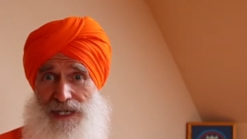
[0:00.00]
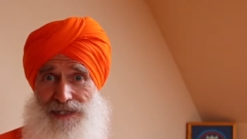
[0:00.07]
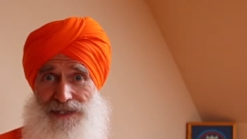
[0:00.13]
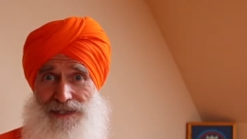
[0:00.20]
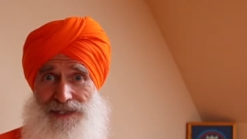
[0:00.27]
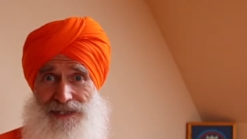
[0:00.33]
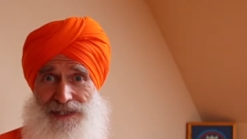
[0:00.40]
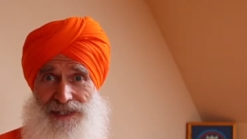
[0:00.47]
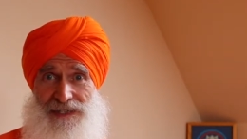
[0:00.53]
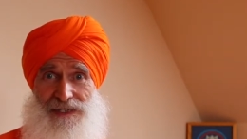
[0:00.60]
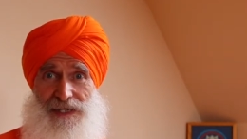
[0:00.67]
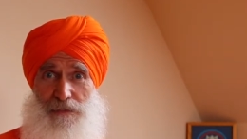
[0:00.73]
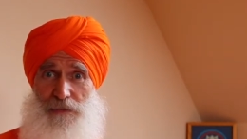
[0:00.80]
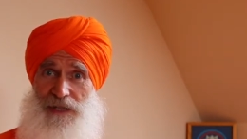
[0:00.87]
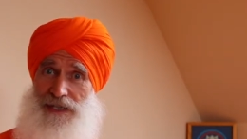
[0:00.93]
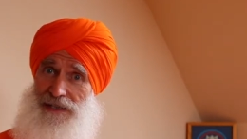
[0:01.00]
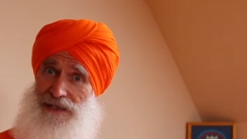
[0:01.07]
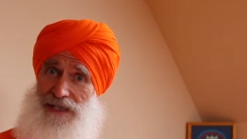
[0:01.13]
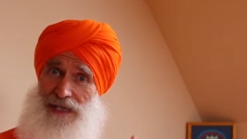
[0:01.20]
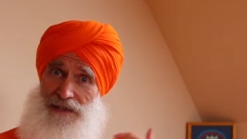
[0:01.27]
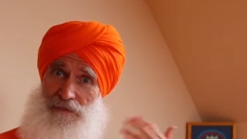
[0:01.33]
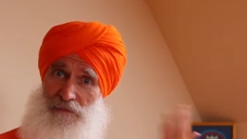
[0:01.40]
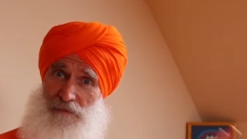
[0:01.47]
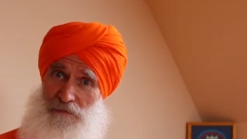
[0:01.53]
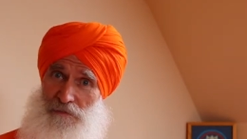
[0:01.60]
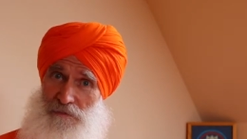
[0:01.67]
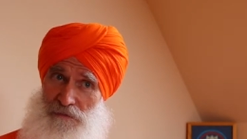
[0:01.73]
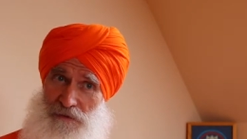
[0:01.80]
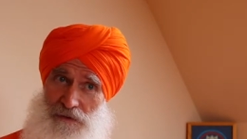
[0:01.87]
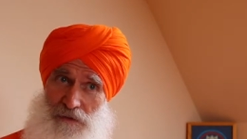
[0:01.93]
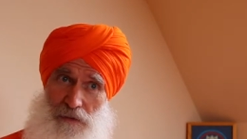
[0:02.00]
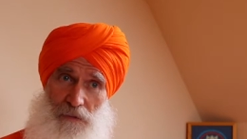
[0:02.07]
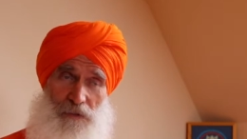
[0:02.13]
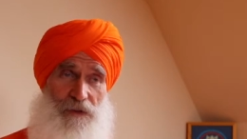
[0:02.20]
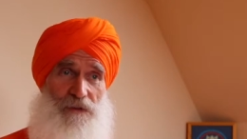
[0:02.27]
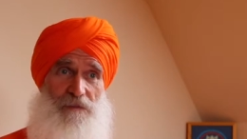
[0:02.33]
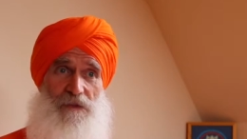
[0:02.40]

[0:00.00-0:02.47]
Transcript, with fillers: just something that, you know,